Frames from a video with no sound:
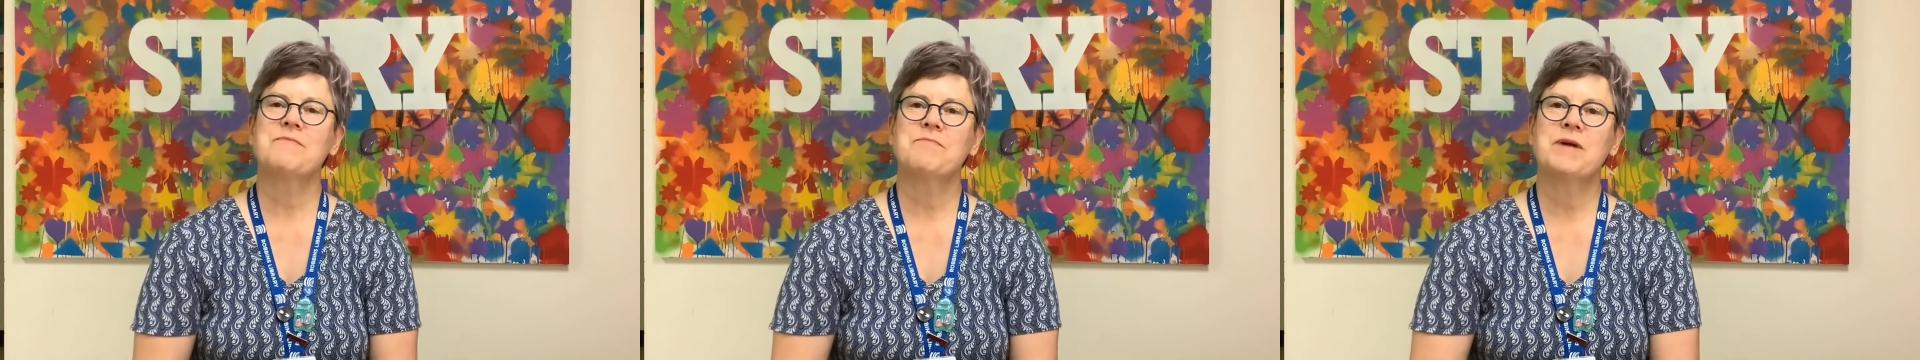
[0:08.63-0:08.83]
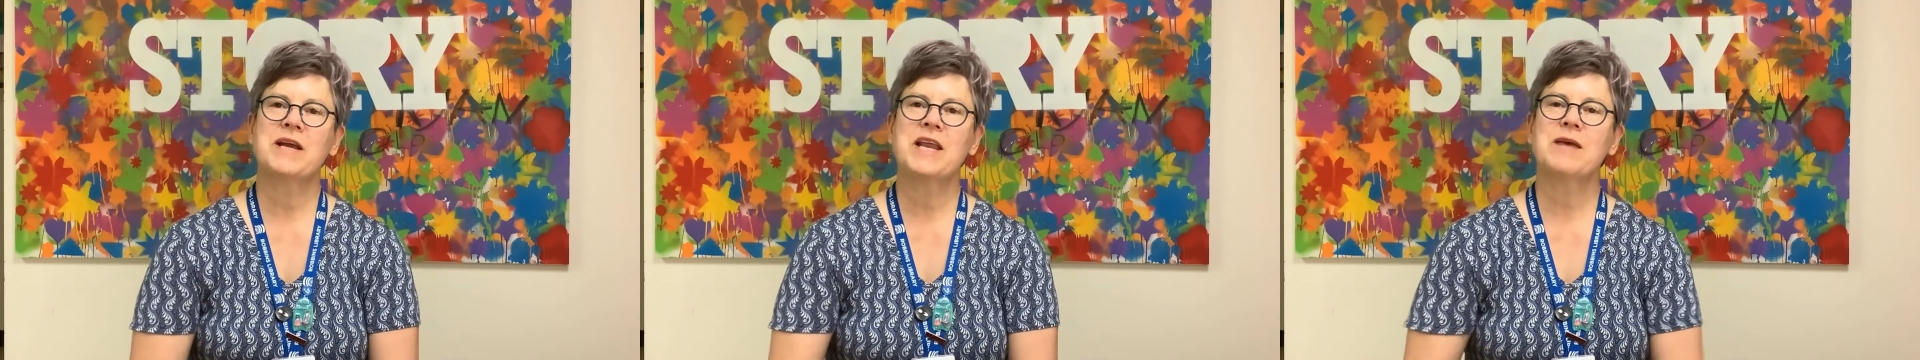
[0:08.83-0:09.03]

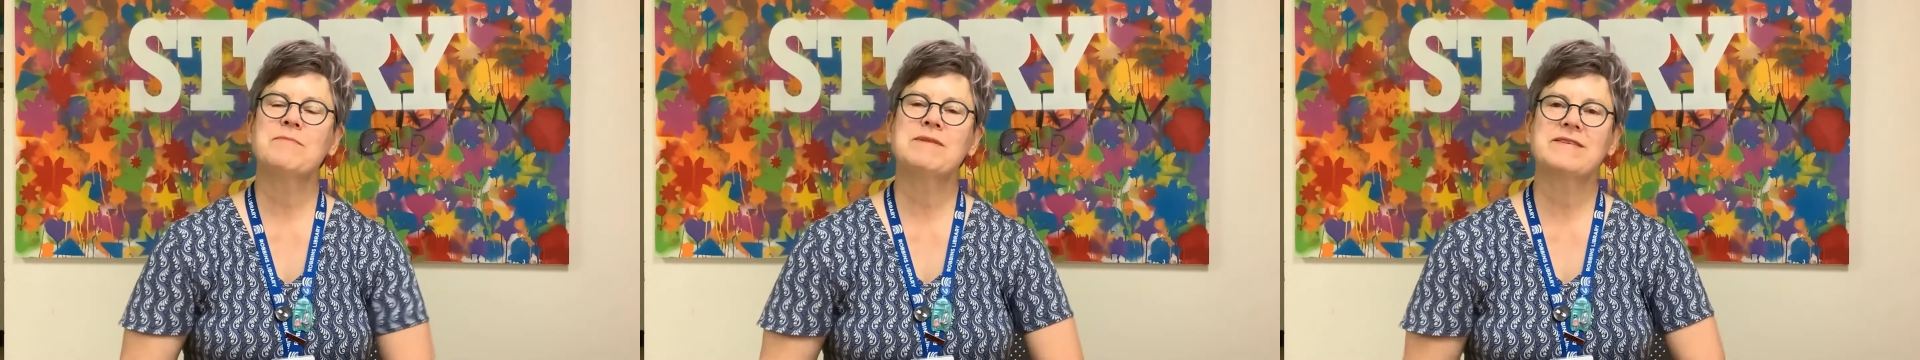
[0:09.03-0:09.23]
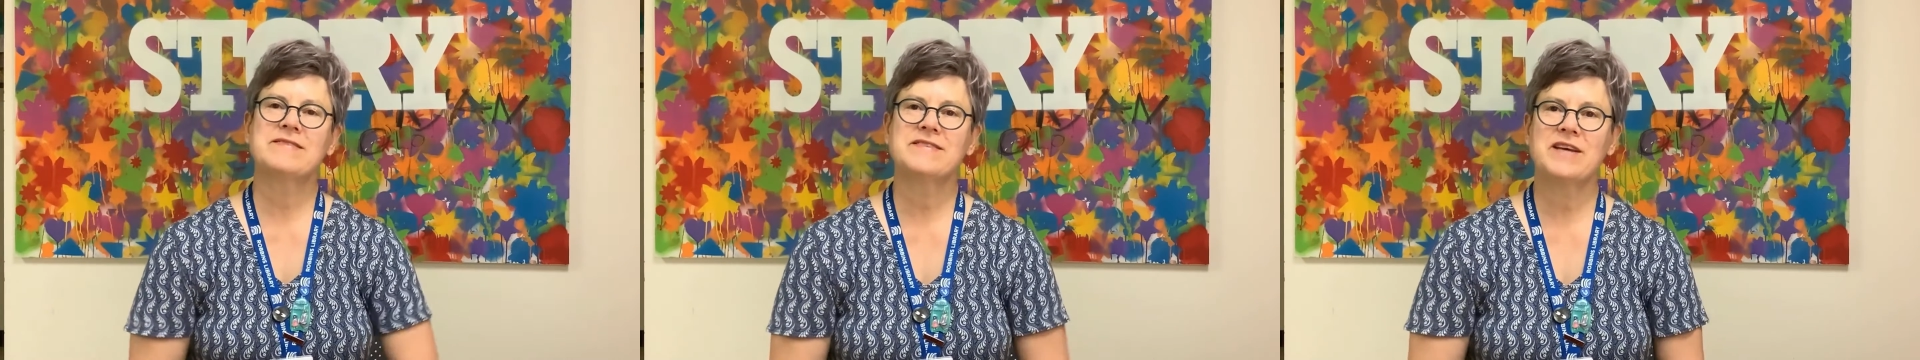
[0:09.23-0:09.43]
My name
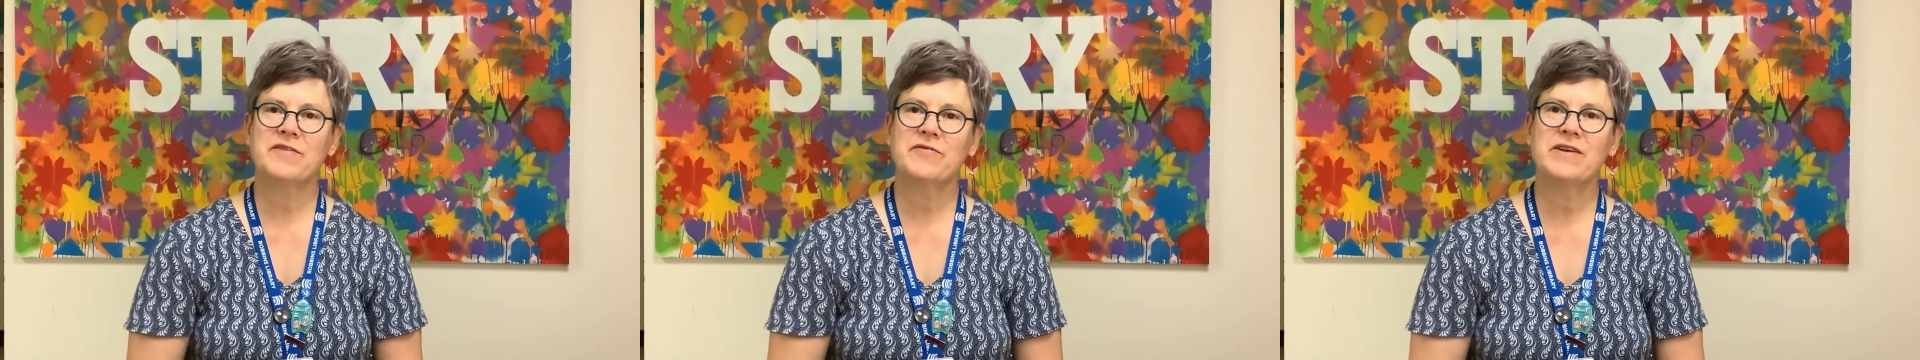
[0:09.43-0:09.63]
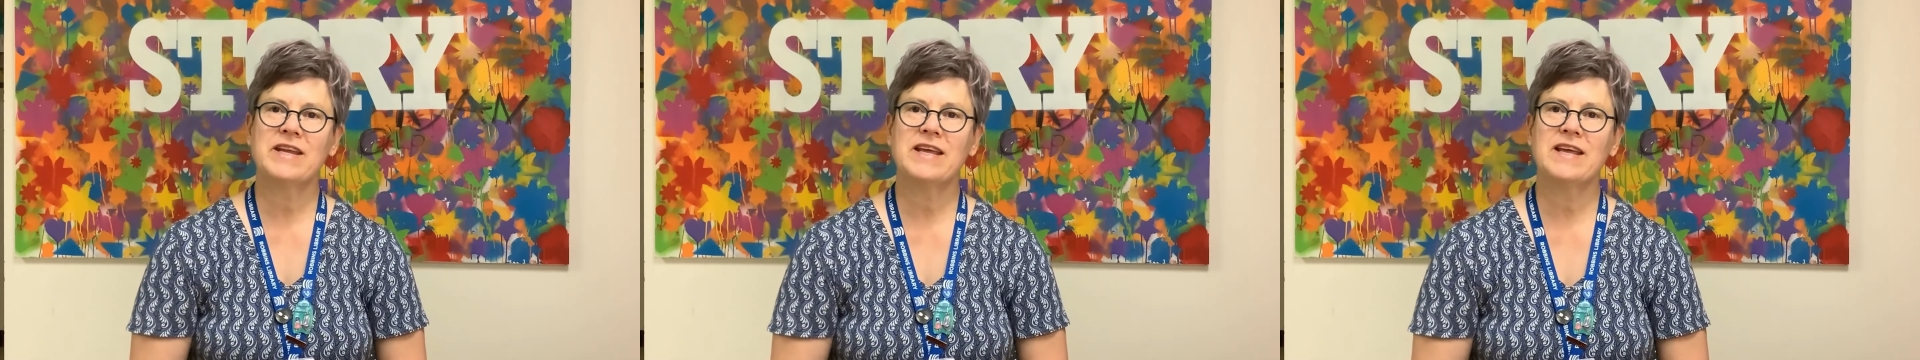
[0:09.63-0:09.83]
is
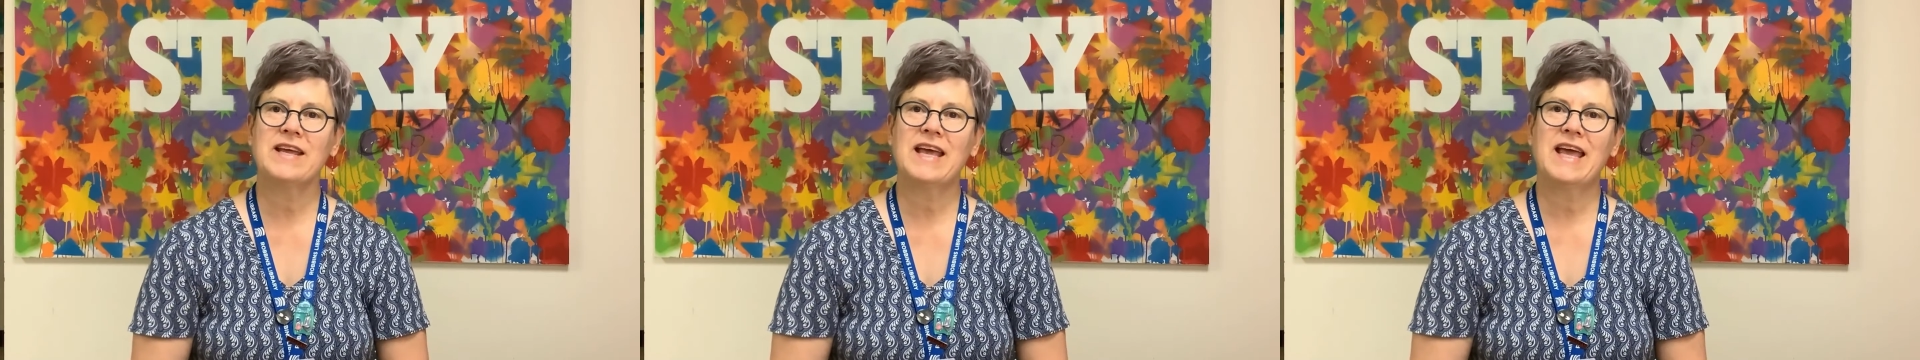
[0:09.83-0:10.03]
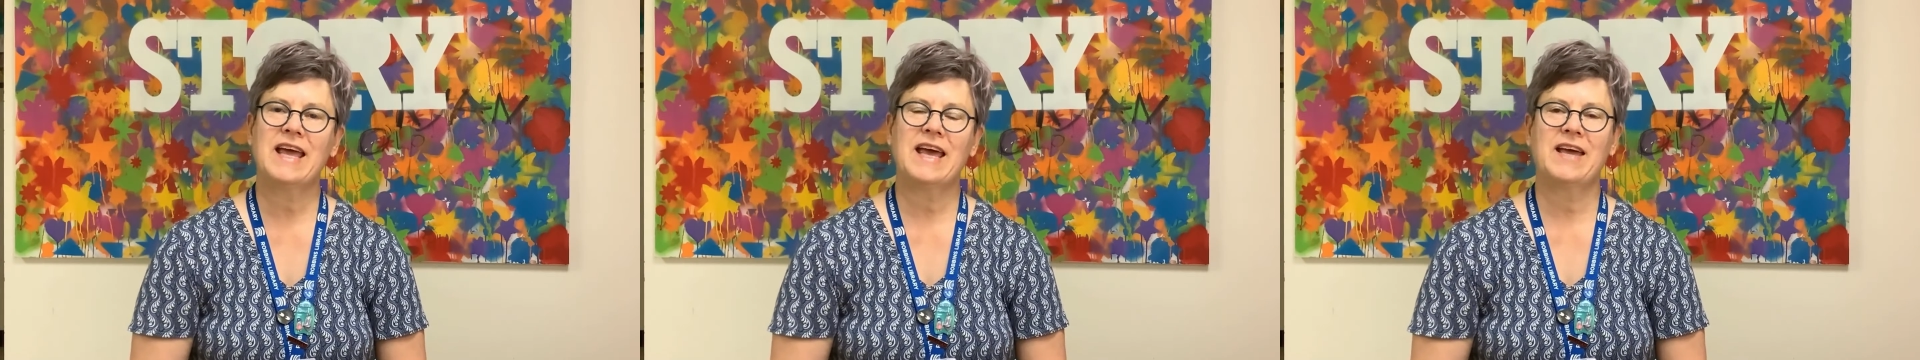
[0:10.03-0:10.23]

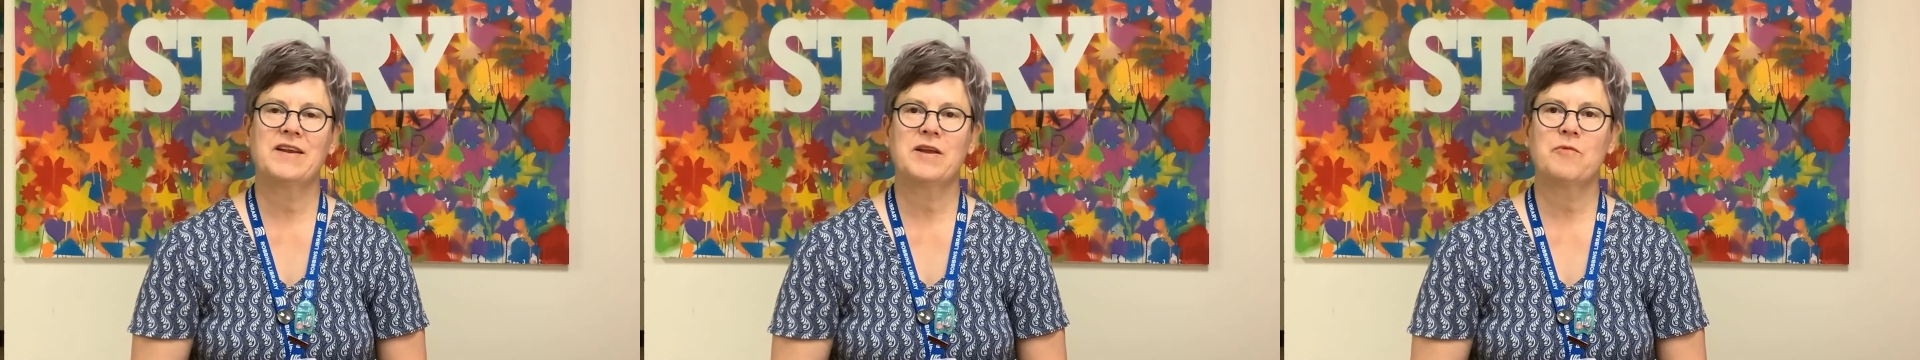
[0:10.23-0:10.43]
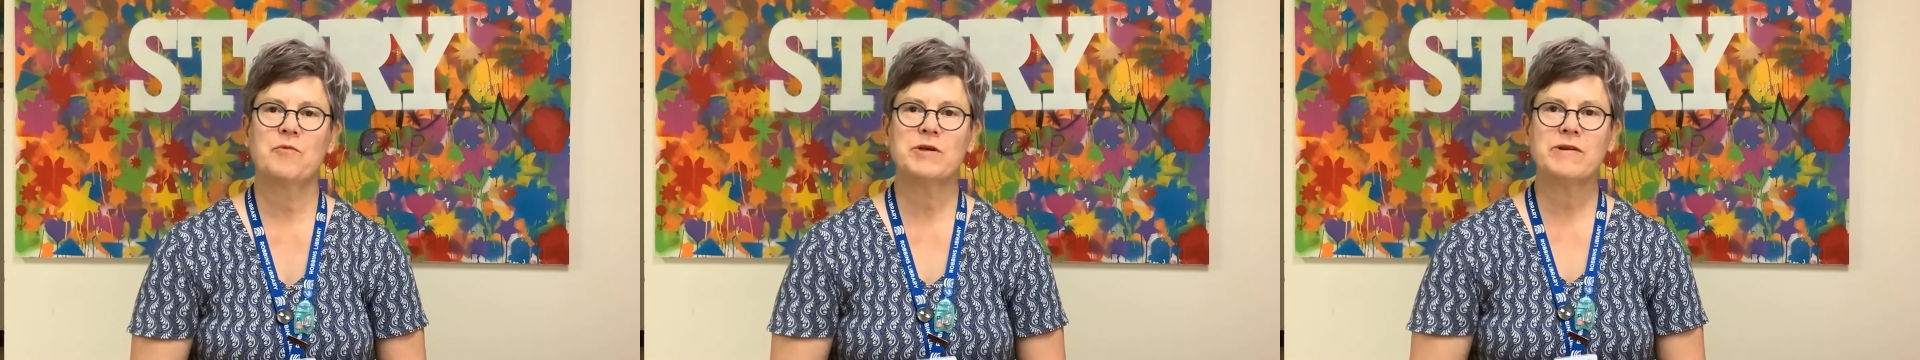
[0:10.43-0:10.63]
Stephanie and
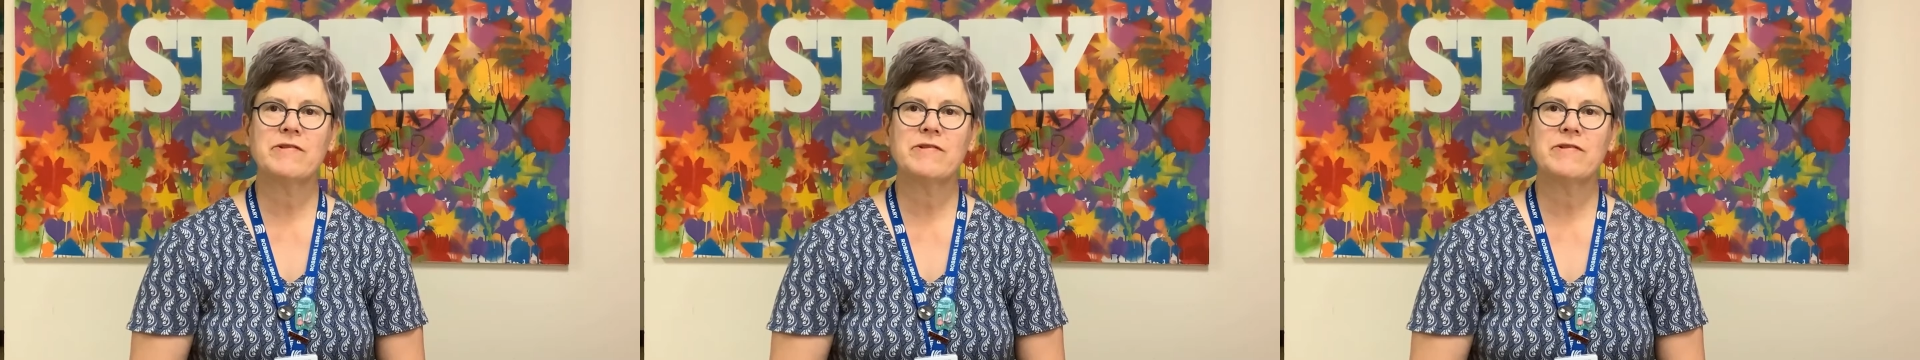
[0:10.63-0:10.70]
I'm one